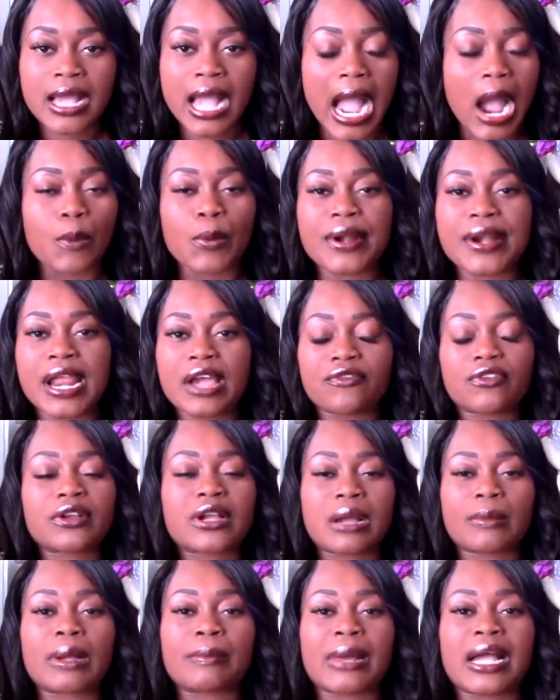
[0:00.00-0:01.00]
I would never
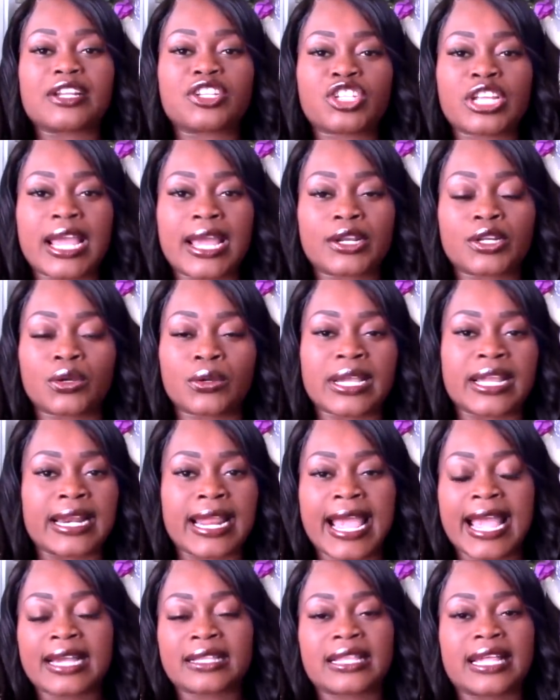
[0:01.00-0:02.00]
come on my channel and
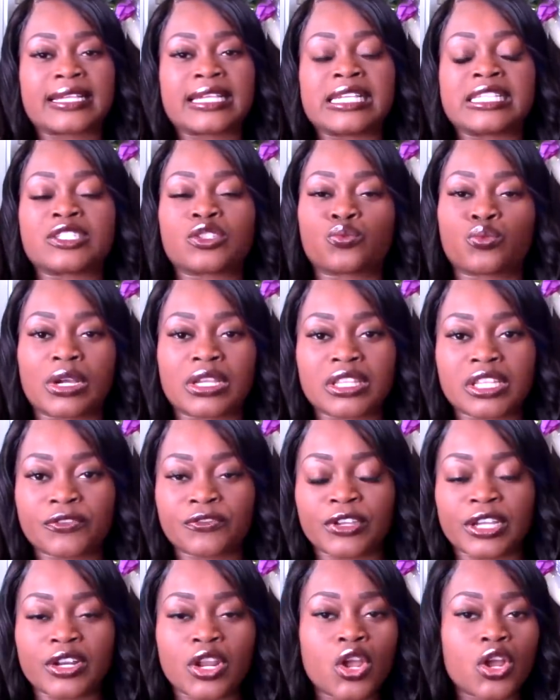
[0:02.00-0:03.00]
act like he's
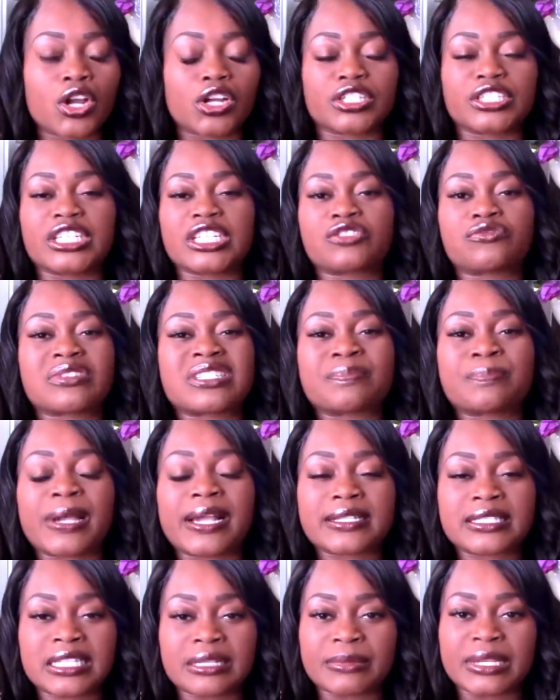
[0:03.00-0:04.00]
irrelevant or
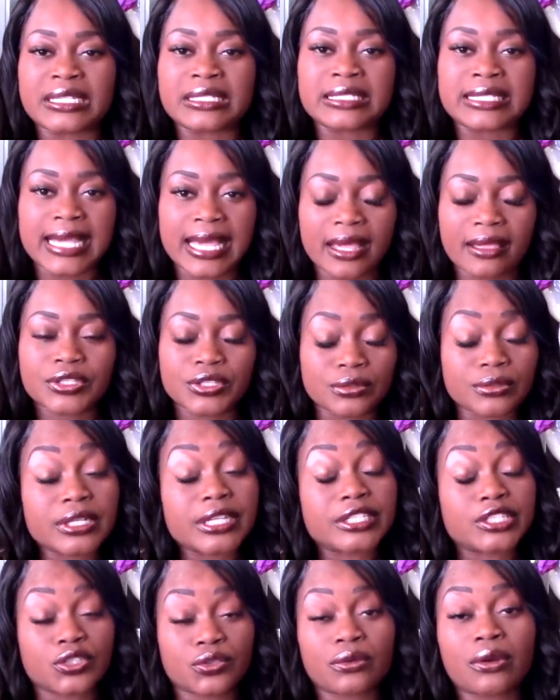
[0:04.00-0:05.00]
disrespect him in death. You
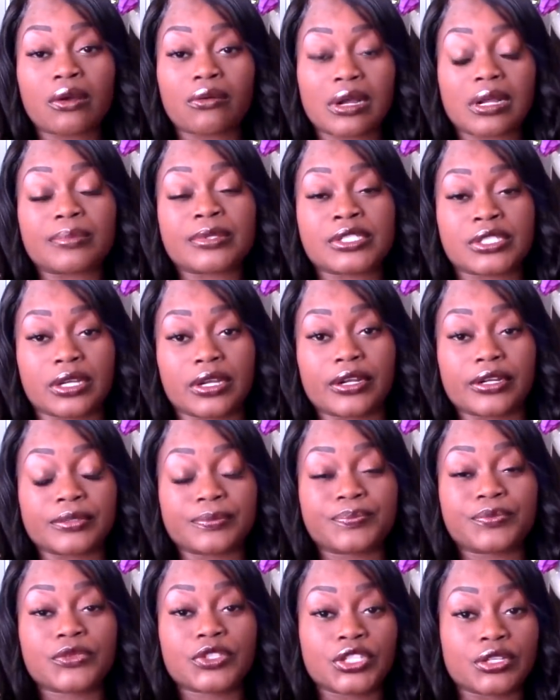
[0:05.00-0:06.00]
need to grow up,
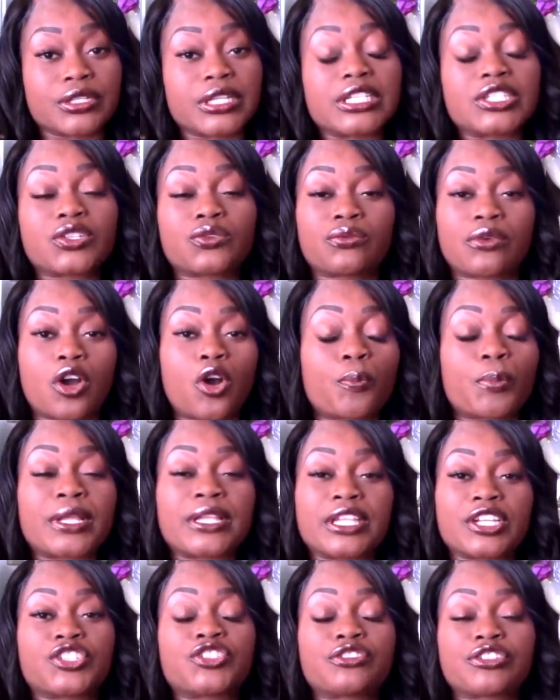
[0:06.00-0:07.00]
sir. You need to grow up and
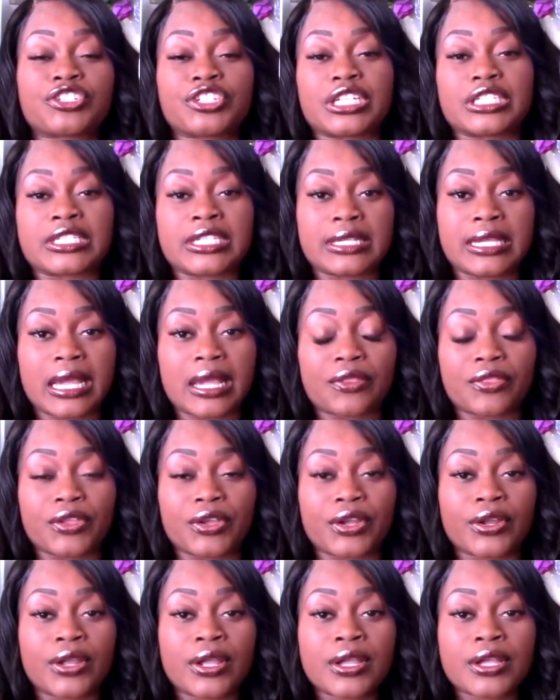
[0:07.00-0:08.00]
get your shit
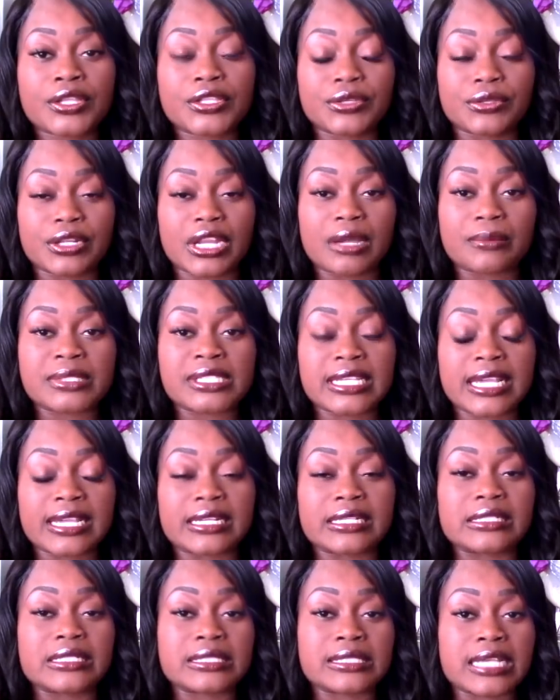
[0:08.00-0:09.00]
together. You know what I'm saying?
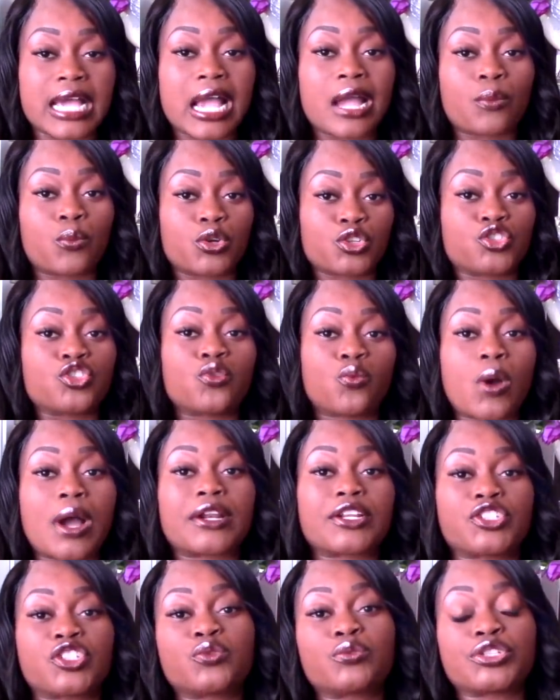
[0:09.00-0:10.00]
And decide what you want
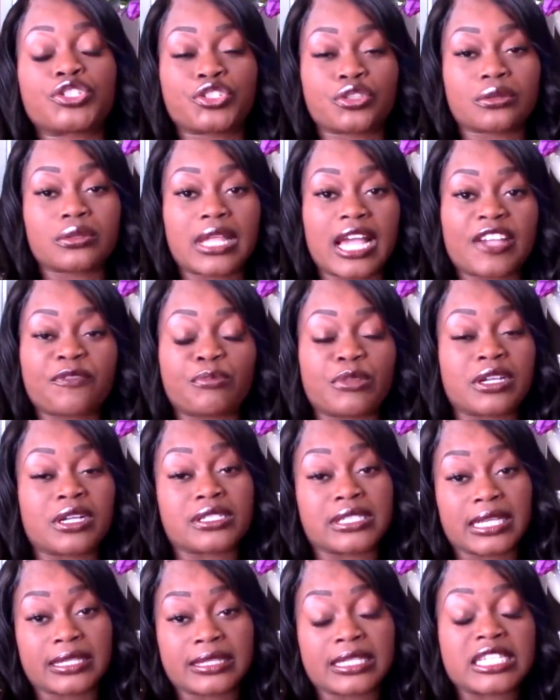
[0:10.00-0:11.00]
to do with your life because
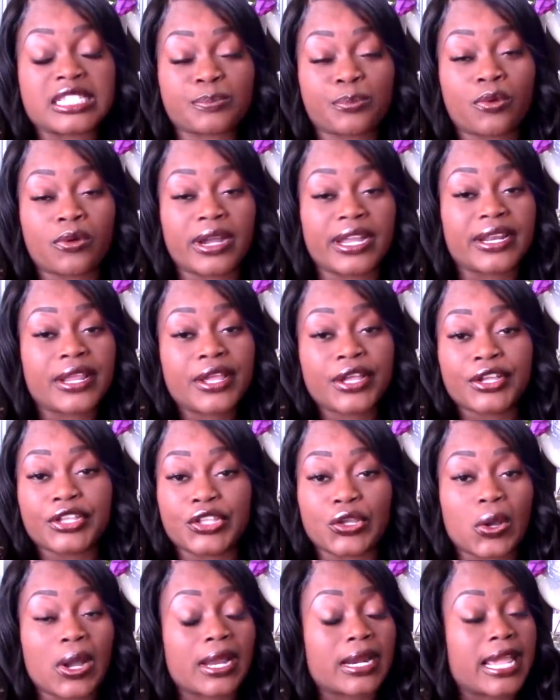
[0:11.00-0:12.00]
at this point,
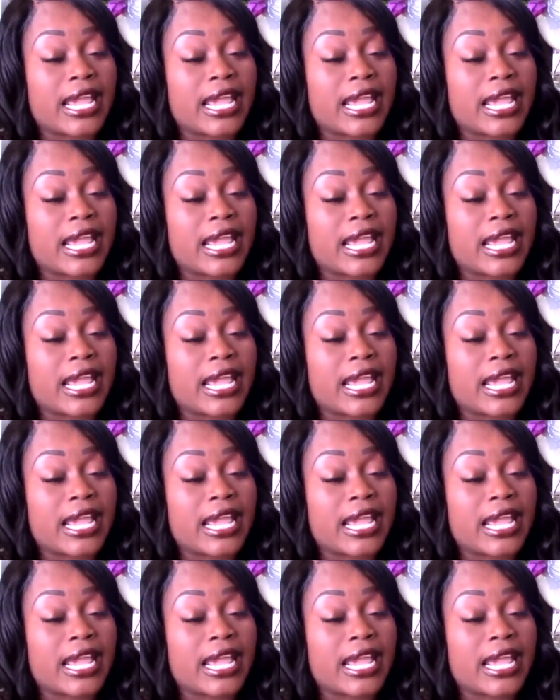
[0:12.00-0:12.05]
you're on